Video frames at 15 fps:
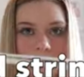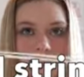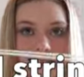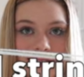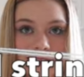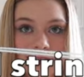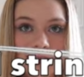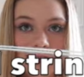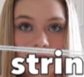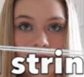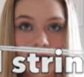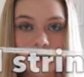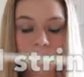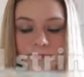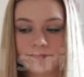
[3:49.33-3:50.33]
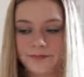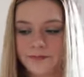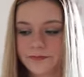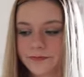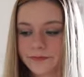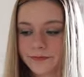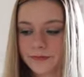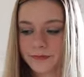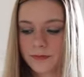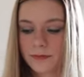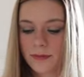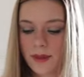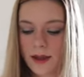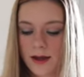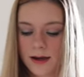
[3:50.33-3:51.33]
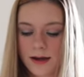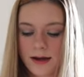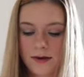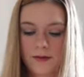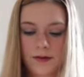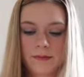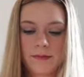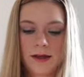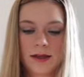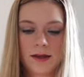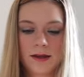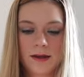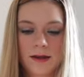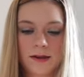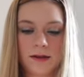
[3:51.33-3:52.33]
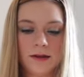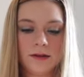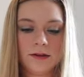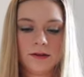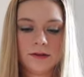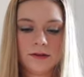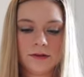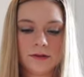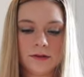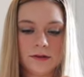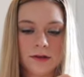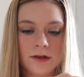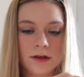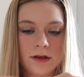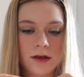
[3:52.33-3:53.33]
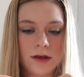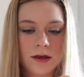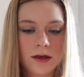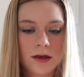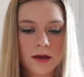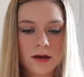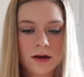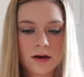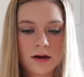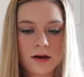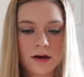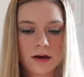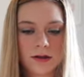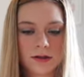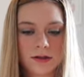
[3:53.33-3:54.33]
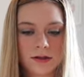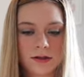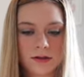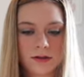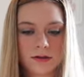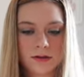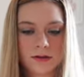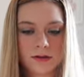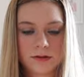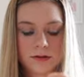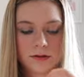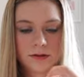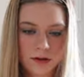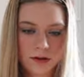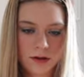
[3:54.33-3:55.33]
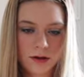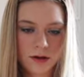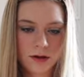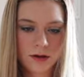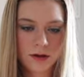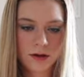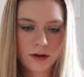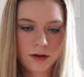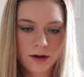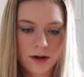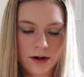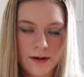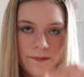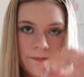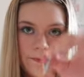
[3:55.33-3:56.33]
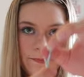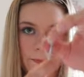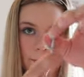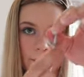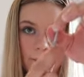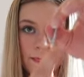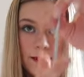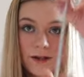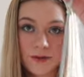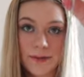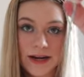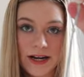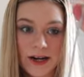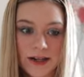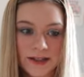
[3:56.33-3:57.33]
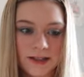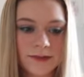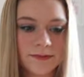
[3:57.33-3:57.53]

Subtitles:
Ta-da! And now I'm making a little knot. Alright, there's my knot.